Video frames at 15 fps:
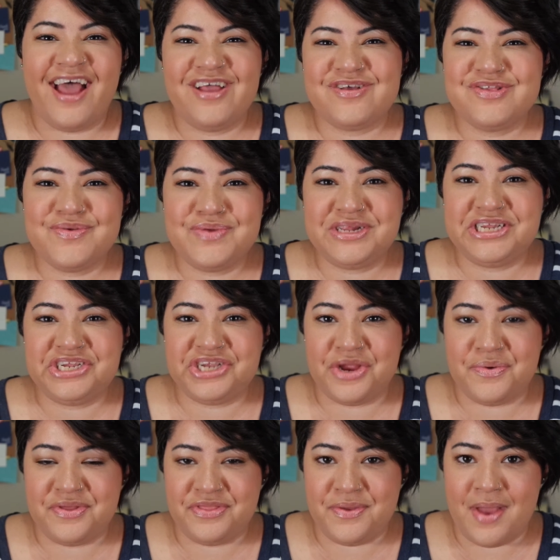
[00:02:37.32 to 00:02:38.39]
I also wanted to
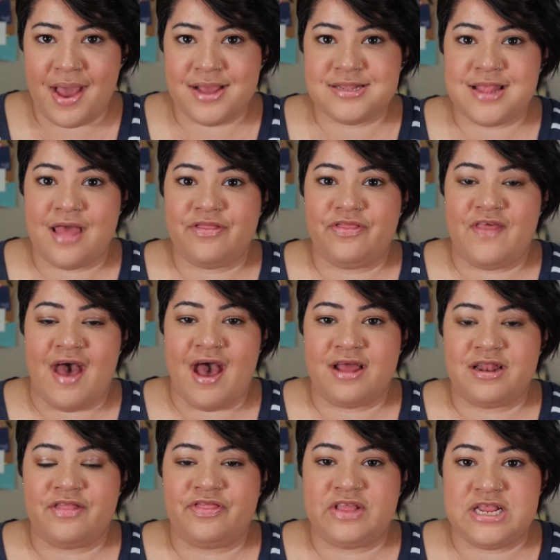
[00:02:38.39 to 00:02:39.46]
share with you guys
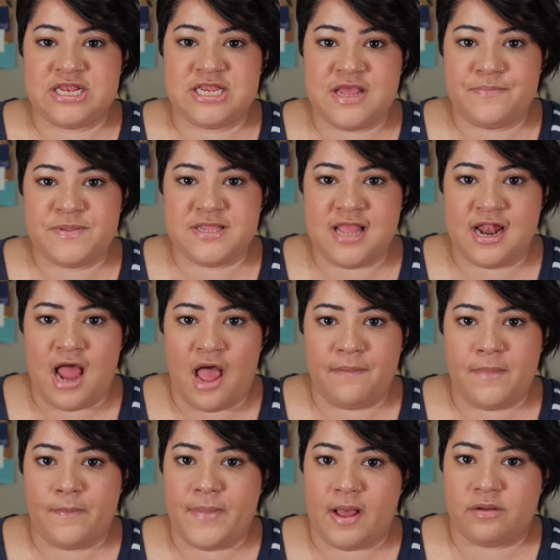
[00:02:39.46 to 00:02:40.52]
that the tips that
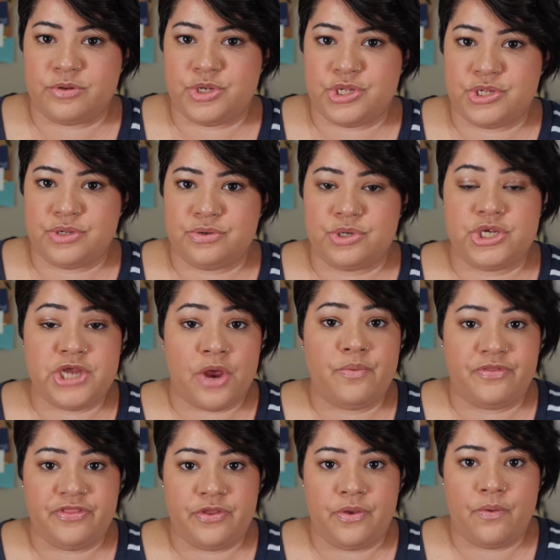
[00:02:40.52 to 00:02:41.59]
I'm about to
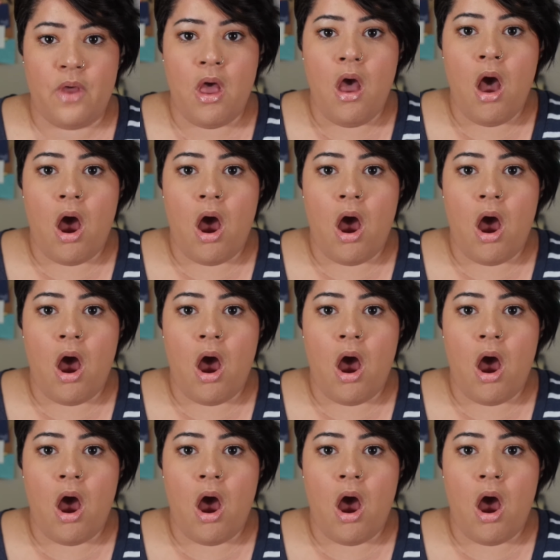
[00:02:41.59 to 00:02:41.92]
share with you